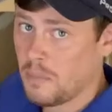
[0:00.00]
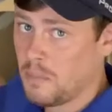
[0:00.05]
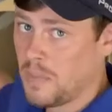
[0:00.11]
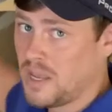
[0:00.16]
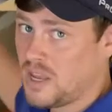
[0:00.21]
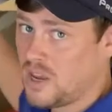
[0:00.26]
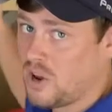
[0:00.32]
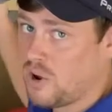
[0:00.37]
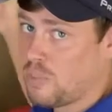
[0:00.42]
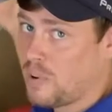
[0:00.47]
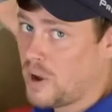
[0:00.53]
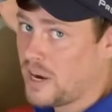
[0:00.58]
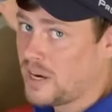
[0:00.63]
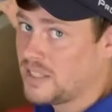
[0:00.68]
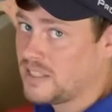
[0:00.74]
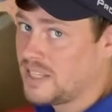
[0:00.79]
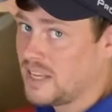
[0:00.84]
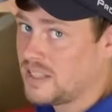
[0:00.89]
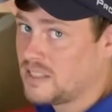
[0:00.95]
making your
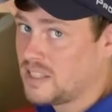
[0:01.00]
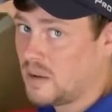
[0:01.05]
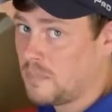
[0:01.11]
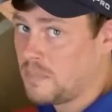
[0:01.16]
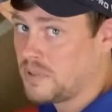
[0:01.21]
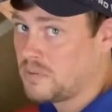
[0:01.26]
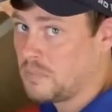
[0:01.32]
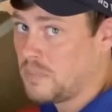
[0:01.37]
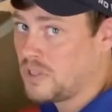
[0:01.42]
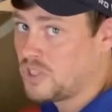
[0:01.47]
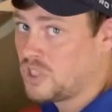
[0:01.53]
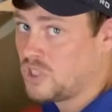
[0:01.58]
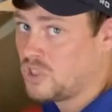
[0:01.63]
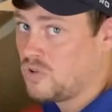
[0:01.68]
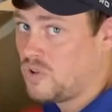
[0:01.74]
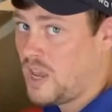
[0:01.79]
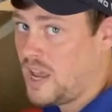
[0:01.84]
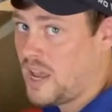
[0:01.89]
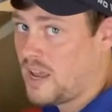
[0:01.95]
body tense up as much as
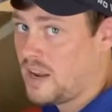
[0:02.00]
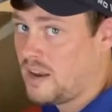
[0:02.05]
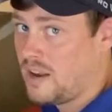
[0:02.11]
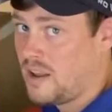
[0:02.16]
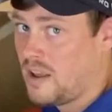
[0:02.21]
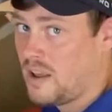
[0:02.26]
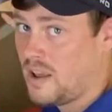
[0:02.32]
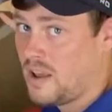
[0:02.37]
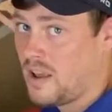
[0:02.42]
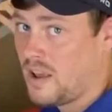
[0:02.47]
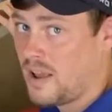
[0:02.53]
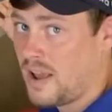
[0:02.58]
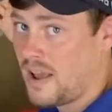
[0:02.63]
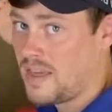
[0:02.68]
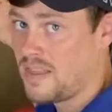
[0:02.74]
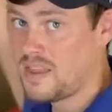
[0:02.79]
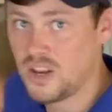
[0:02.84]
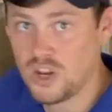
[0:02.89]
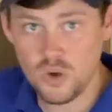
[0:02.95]
you can,
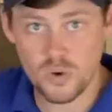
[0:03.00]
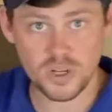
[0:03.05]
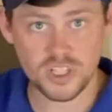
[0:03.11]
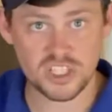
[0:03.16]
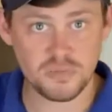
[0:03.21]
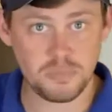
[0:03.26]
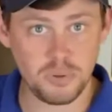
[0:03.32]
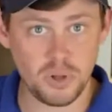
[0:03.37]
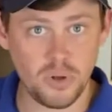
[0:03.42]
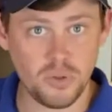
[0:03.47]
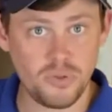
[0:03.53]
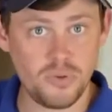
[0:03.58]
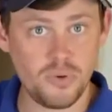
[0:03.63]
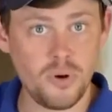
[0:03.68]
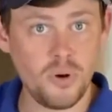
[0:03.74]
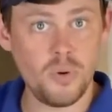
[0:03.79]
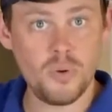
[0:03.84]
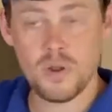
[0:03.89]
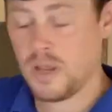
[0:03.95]
and then you explode
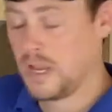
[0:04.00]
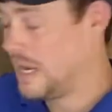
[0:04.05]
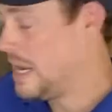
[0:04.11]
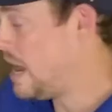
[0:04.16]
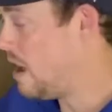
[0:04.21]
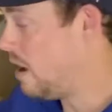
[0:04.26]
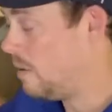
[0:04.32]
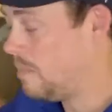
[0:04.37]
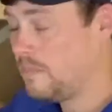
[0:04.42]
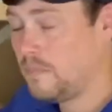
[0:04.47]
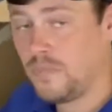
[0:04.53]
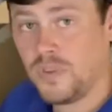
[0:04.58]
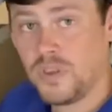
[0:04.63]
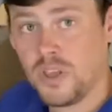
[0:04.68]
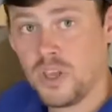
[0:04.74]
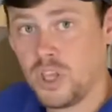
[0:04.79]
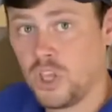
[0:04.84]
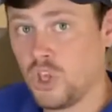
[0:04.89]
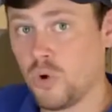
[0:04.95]
through. Now,
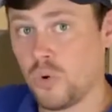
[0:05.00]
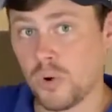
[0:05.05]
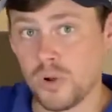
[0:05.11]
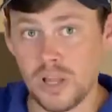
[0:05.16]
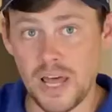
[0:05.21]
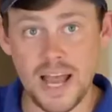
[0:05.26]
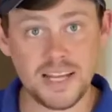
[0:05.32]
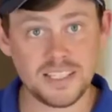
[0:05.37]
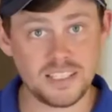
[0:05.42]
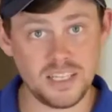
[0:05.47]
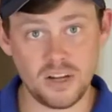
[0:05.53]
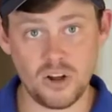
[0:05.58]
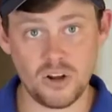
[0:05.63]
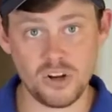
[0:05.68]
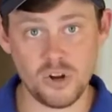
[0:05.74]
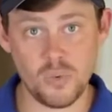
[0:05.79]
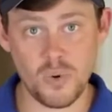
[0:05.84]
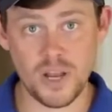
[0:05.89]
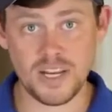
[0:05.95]
you're relaxing
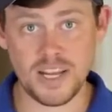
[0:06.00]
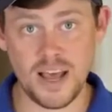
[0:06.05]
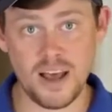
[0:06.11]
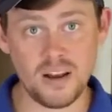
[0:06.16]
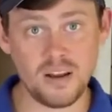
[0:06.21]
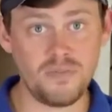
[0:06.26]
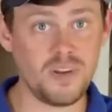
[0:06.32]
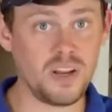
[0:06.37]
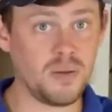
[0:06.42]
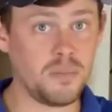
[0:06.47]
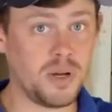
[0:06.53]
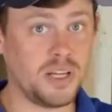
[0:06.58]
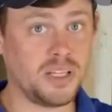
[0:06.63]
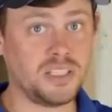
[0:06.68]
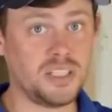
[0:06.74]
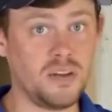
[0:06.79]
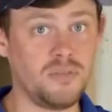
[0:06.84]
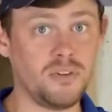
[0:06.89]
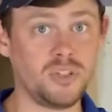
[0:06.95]
on your way down. If
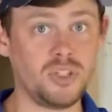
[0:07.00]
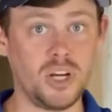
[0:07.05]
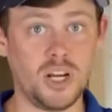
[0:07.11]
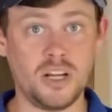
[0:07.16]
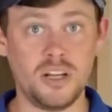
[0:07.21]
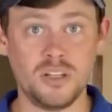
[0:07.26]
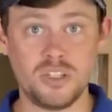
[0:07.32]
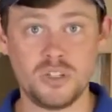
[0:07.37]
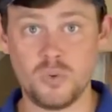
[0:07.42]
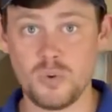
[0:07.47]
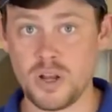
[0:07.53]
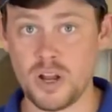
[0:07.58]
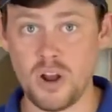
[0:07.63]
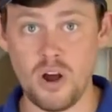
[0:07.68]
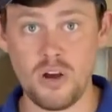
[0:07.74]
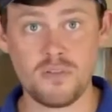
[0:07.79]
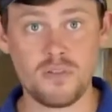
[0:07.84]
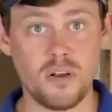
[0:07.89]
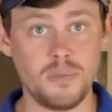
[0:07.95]
anybody's ever tried to swing a
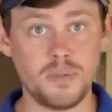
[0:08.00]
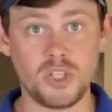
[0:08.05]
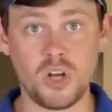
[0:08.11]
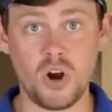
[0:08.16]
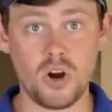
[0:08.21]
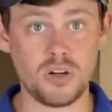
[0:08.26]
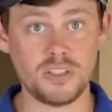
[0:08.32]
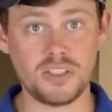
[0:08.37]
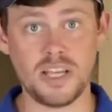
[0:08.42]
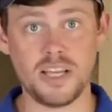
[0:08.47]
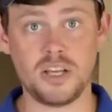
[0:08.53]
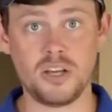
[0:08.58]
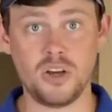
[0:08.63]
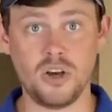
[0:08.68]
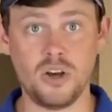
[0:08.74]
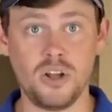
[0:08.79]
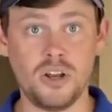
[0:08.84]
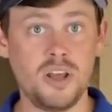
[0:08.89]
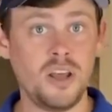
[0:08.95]
golf club as hard as they
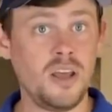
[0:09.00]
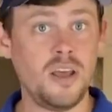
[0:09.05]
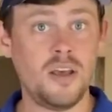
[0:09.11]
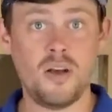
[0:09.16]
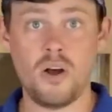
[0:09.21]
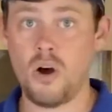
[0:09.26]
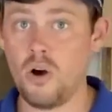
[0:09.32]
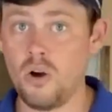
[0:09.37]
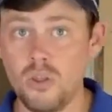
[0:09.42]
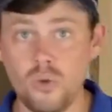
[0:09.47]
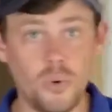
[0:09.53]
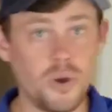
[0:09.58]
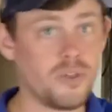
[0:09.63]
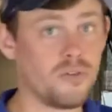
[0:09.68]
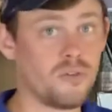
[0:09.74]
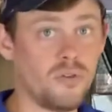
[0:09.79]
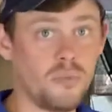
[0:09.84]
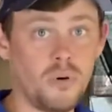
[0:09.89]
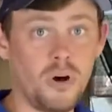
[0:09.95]
could all the way
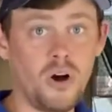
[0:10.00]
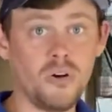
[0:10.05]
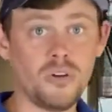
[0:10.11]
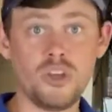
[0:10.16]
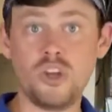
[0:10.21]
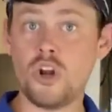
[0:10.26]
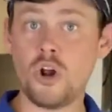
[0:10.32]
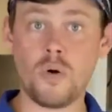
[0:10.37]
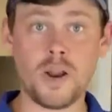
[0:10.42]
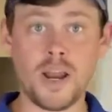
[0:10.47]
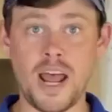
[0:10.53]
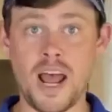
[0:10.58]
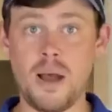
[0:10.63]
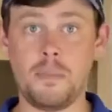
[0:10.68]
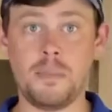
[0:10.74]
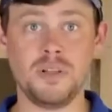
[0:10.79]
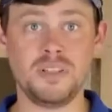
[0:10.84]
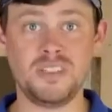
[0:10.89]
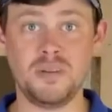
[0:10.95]
through the ball, you know what
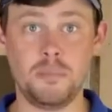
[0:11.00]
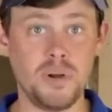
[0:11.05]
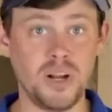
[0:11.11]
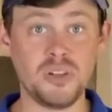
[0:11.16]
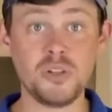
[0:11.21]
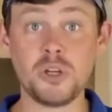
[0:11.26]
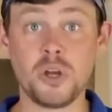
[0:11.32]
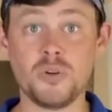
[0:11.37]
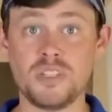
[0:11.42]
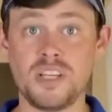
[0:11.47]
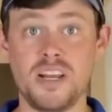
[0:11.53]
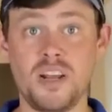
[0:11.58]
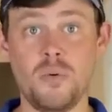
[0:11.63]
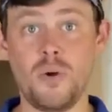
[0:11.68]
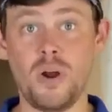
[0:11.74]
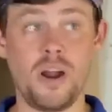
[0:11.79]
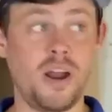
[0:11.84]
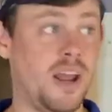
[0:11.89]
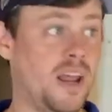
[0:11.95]
happens. It barely goes
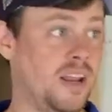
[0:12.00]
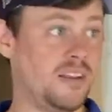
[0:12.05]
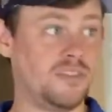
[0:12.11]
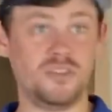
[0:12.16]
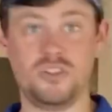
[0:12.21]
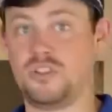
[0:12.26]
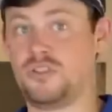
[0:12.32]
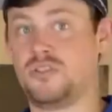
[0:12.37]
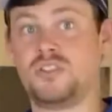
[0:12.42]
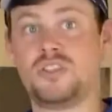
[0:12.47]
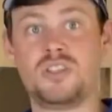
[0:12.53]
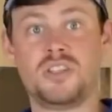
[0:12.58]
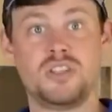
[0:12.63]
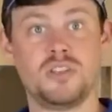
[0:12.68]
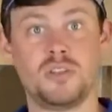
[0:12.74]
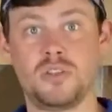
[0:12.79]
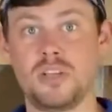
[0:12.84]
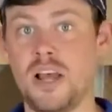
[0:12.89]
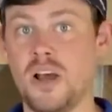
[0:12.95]
anywhere and it just
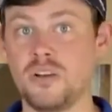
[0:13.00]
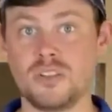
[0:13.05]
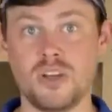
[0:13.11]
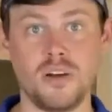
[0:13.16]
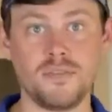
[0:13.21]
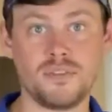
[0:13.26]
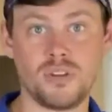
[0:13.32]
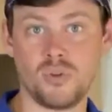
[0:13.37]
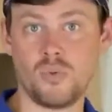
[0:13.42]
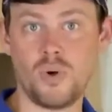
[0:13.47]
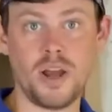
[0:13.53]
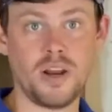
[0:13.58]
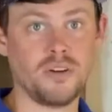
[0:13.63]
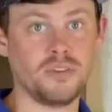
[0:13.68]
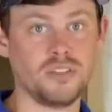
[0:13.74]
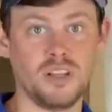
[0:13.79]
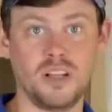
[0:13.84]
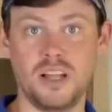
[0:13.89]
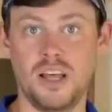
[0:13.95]
sails off to the right or
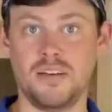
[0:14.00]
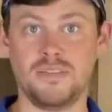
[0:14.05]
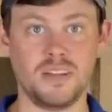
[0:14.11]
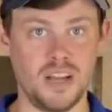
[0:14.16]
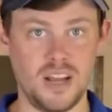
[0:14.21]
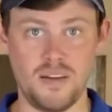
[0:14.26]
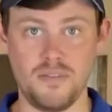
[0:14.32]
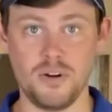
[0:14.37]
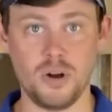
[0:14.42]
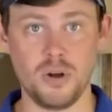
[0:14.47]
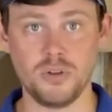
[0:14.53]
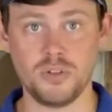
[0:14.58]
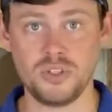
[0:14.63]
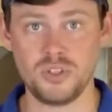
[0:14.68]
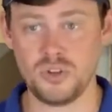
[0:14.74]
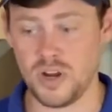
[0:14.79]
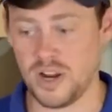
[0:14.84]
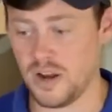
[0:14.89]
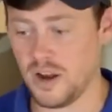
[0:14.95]
to the left. It never goes
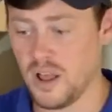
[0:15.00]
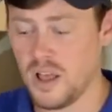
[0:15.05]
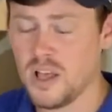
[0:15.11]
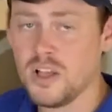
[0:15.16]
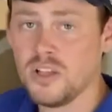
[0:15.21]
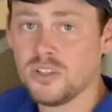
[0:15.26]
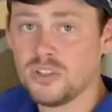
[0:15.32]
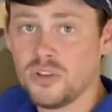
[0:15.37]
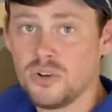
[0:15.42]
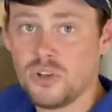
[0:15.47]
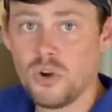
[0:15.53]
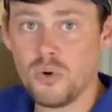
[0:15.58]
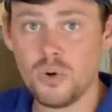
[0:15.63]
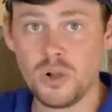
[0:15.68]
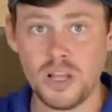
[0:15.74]
straight. So you're